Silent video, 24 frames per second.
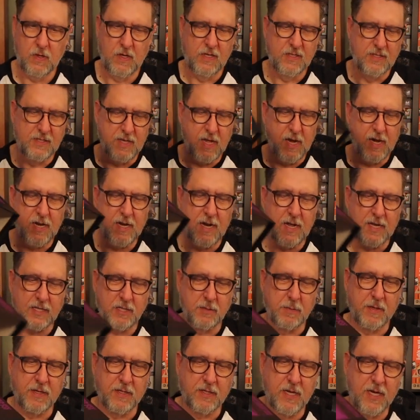Setting
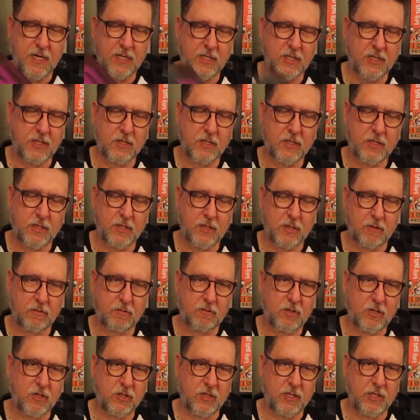expectations to
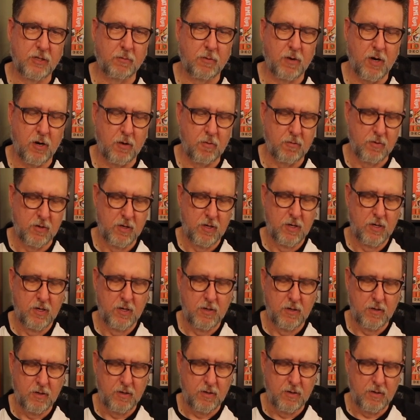0.
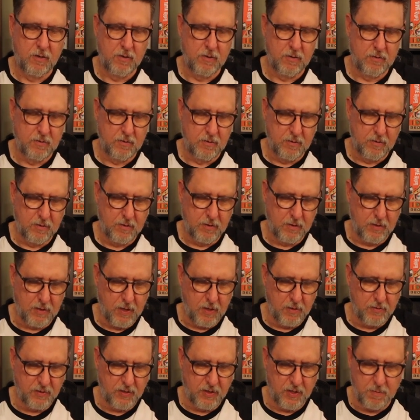
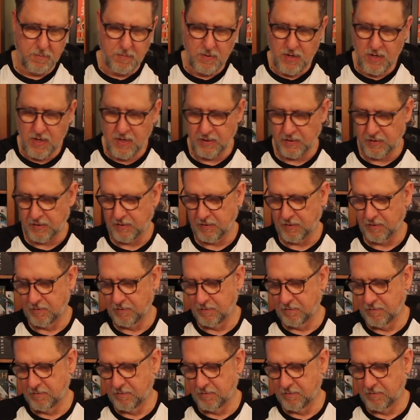Closing the box.